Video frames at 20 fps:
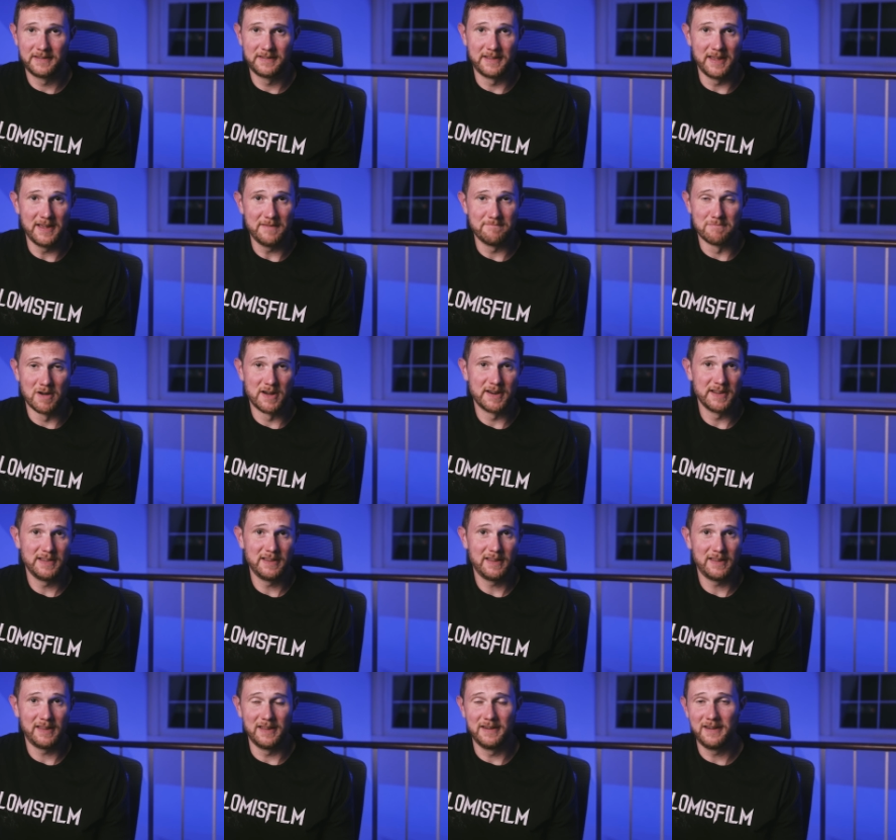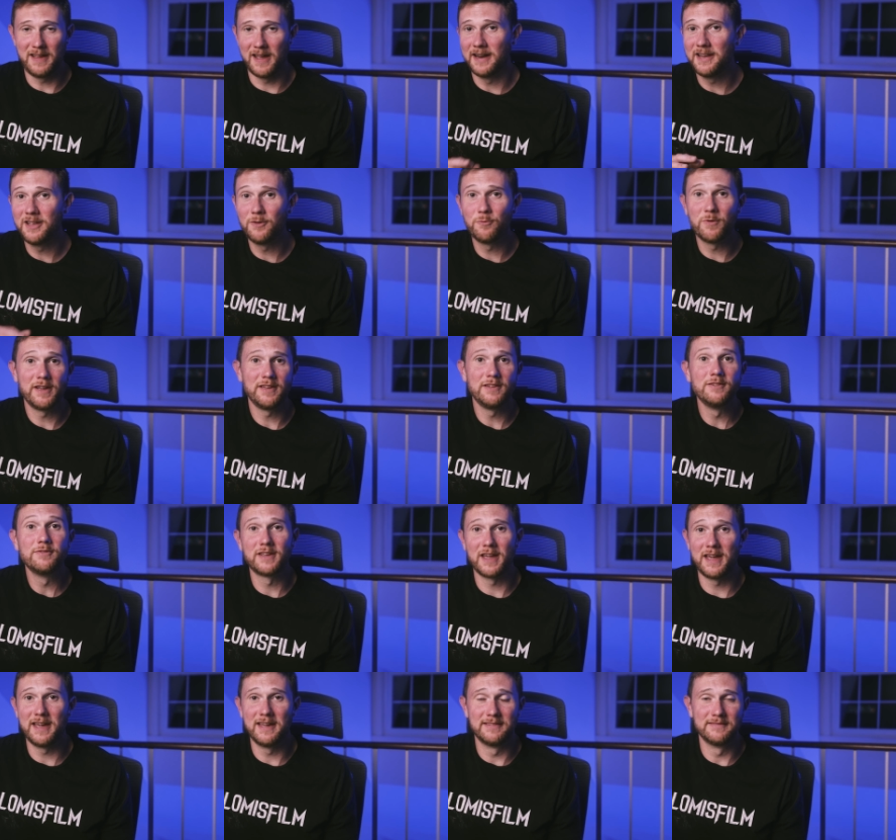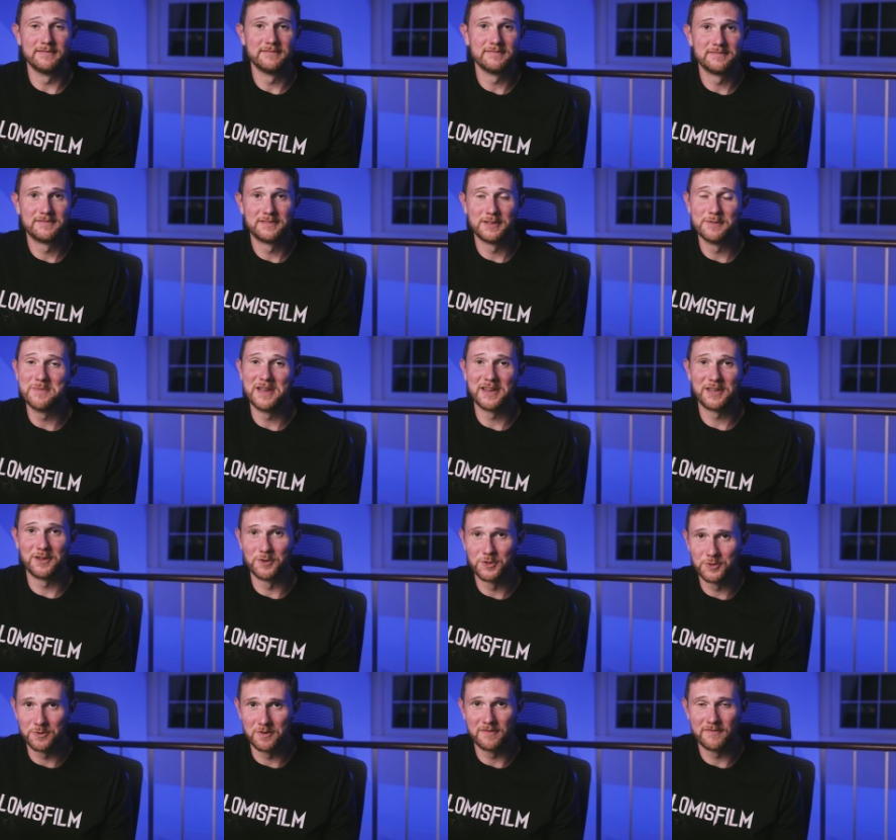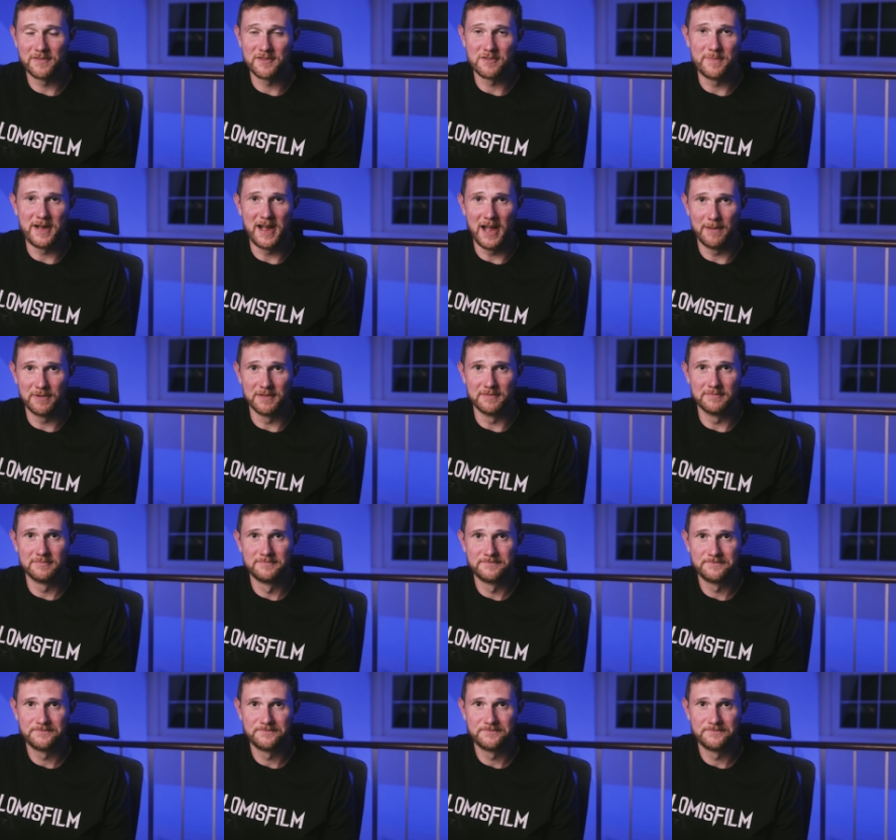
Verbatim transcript: Get money in any way you can to make your short film happen.